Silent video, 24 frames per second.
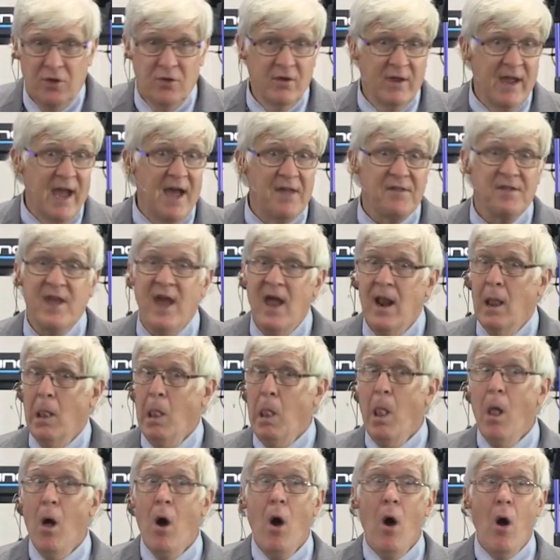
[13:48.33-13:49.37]
You guys got a
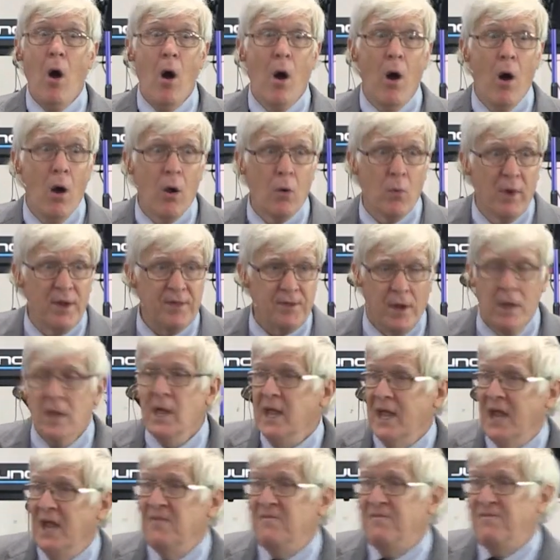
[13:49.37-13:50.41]
long ways.
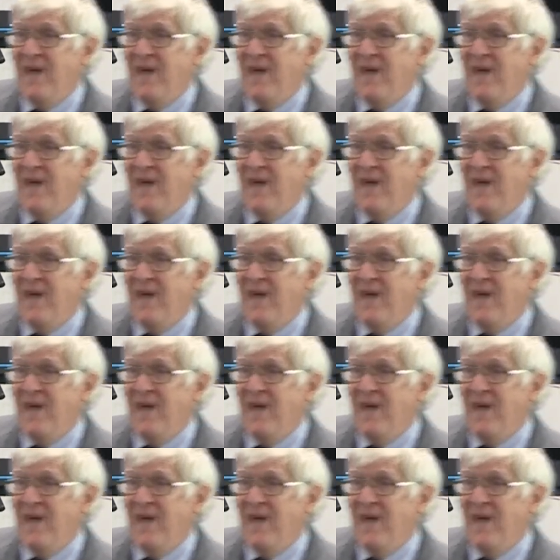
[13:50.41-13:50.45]
In